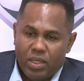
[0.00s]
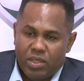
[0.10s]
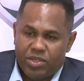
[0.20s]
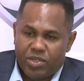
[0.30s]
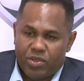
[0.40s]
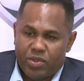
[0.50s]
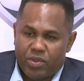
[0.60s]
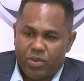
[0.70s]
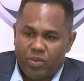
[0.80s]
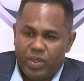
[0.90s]

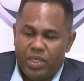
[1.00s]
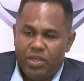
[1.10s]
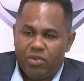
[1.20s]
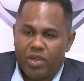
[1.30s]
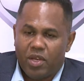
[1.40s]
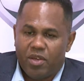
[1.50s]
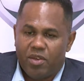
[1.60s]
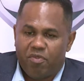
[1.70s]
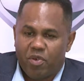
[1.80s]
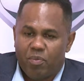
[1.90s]
So we need to get
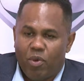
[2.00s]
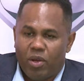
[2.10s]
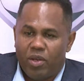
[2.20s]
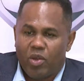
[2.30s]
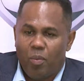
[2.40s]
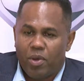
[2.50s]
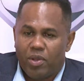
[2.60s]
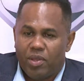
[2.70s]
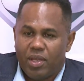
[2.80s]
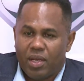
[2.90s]
the football in the
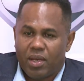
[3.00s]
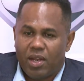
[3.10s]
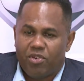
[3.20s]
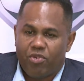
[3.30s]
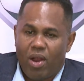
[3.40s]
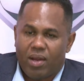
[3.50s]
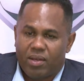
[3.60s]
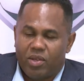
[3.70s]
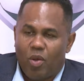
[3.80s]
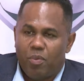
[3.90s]
community and attract
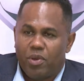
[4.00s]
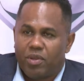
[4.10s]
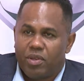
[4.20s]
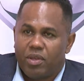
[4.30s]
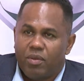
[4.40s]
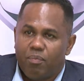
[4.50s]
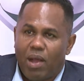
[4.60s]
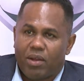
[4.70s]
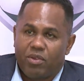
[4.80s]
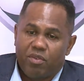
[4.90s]
the community
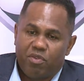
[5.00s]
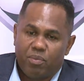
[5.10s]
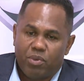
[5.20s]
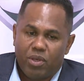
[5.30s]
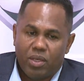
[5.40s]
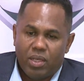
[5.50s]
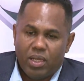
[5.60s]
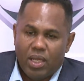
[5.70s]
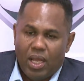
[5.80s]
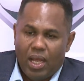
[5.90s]
back to the football
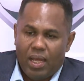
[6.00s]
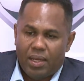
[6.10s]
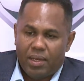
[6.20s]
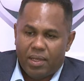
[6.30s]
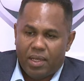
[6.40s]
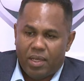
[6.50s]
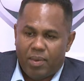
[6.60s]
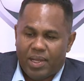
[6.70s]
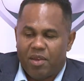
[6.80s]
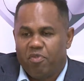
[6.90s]
and
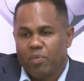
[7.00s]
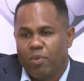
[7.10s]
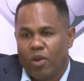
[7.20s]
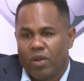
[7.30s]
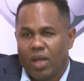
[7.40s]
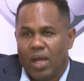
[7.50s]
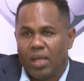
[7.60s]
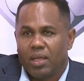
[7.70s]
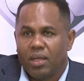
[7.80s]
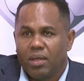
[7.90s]
get football on a high
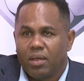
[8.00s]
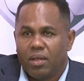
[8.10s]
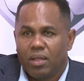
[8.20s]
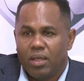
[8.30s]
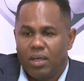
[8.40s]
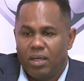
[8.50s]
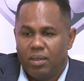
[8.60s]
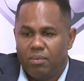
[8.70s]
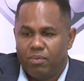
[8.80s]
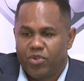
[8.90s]
again.
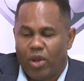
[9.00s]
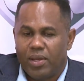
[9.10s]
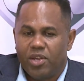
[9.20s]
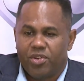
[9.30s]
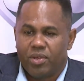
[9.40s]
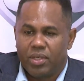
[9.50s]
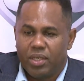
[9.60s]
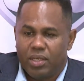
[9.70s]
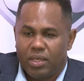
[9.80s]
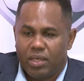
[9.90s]

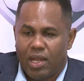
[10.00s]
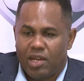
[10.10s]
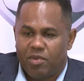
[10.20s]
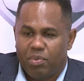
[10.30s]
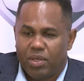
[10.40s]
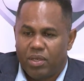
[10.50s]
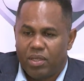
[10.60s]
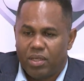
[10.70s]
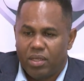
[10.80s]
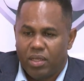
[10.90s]
Traditionally, that's been
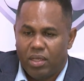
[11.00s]
the